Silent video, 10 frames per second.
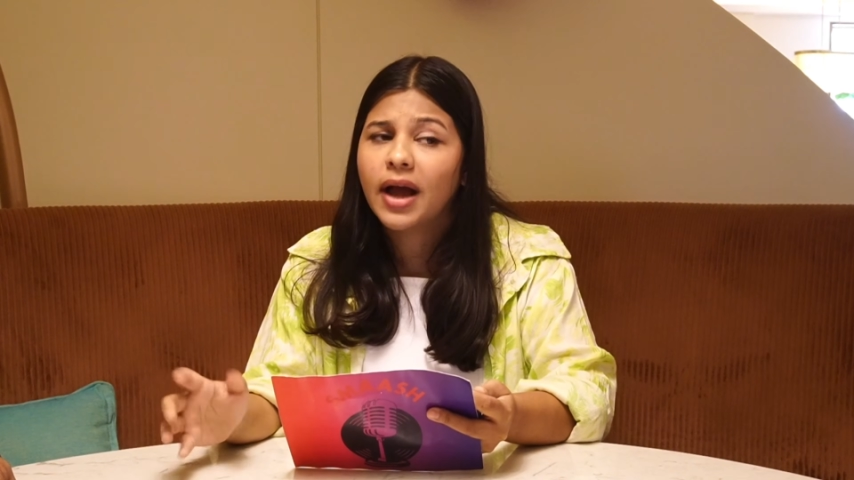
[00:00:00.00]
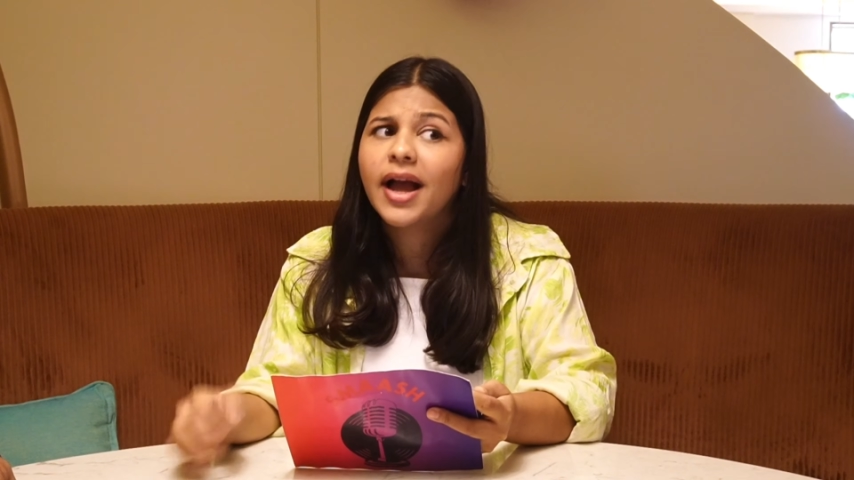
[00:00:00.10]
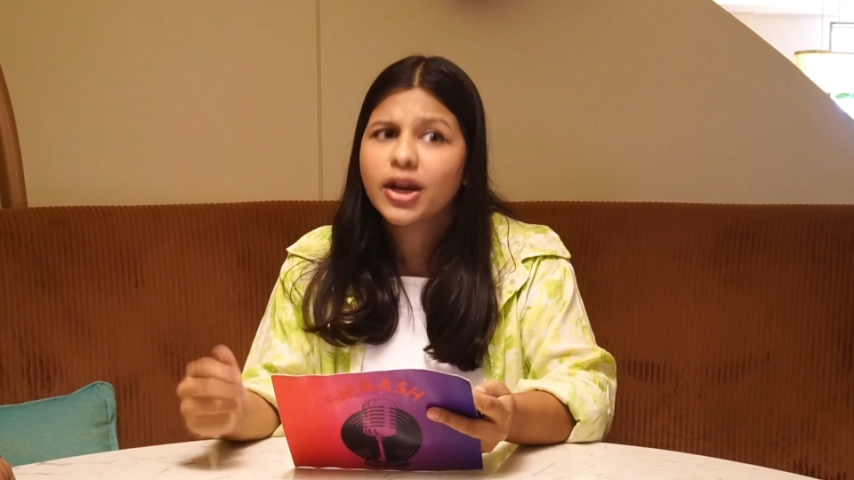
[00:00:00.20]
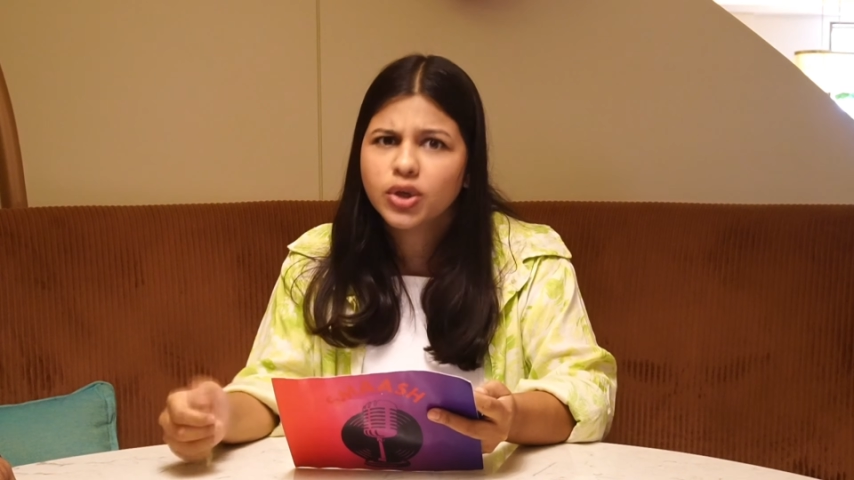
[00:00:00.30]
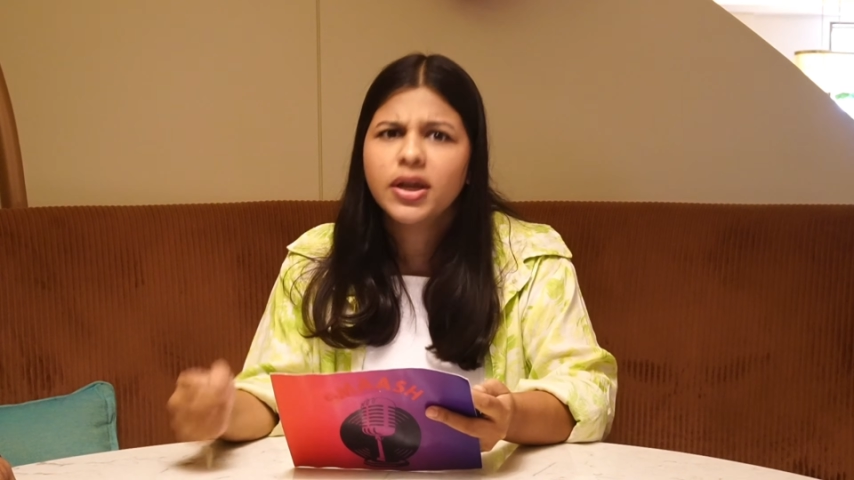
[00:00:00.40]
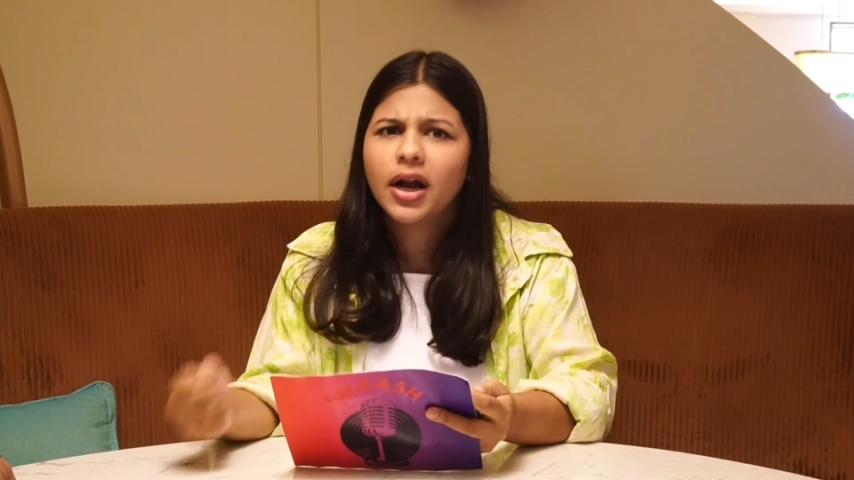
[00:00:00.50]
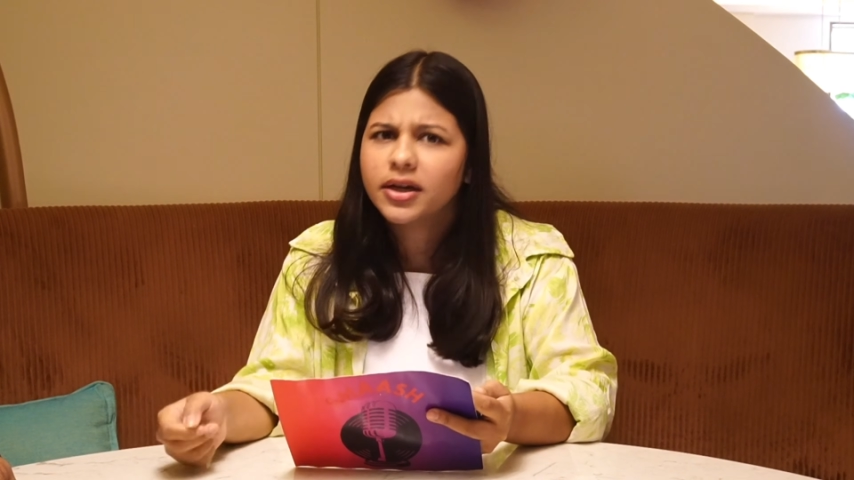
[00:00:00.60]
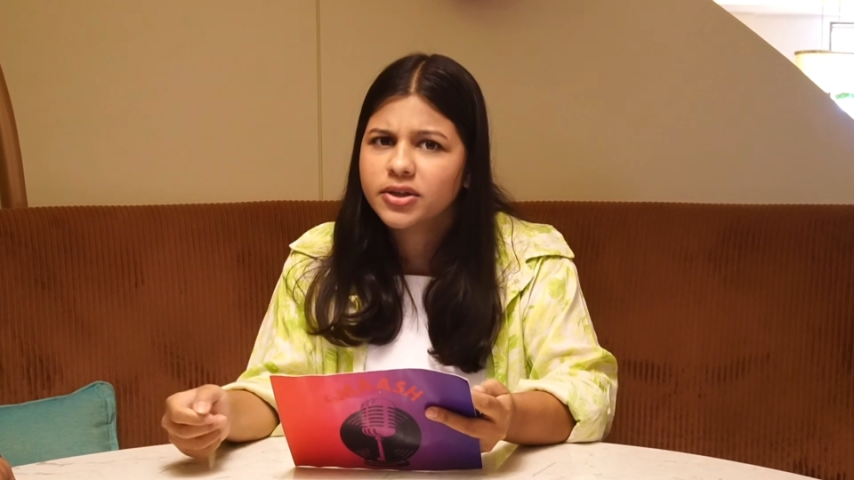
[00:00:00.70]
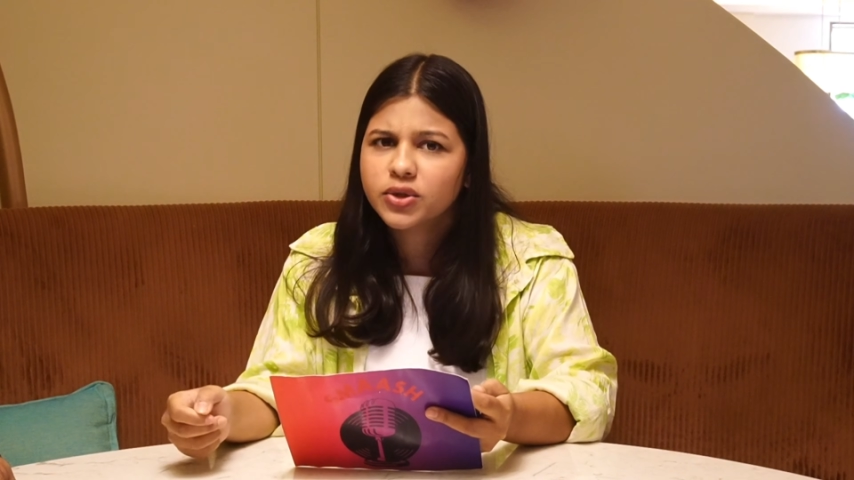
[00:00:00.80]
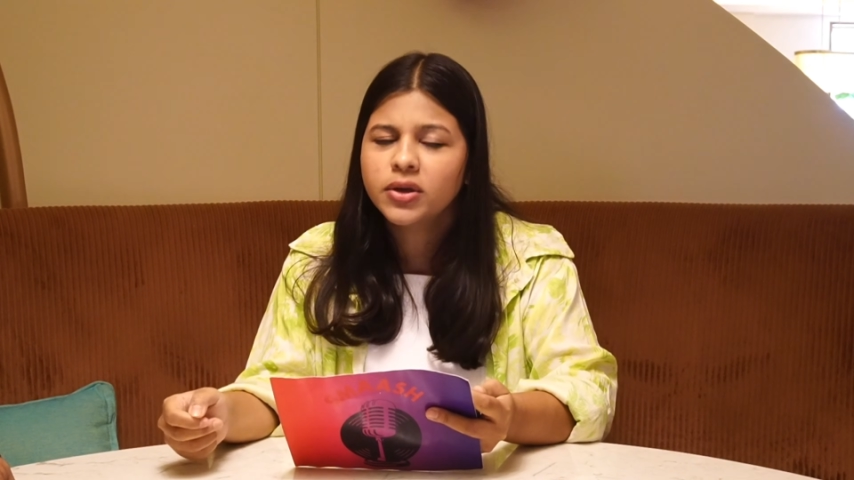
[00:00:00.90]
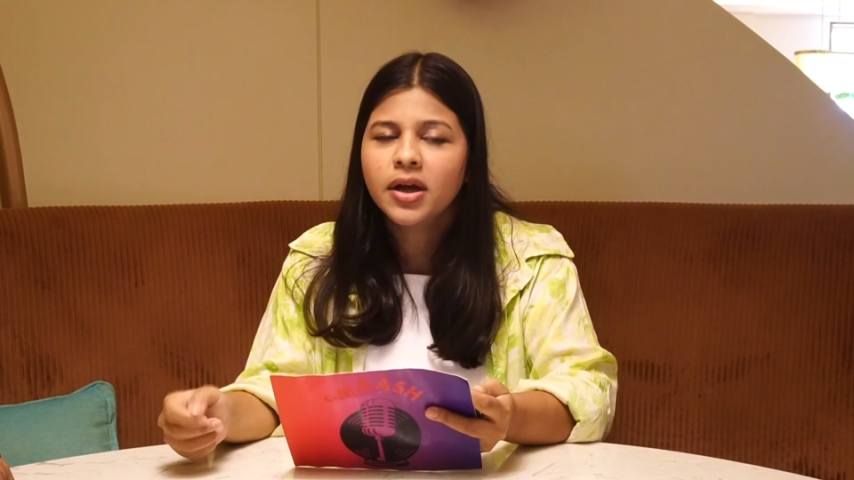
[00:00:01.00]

I actually understood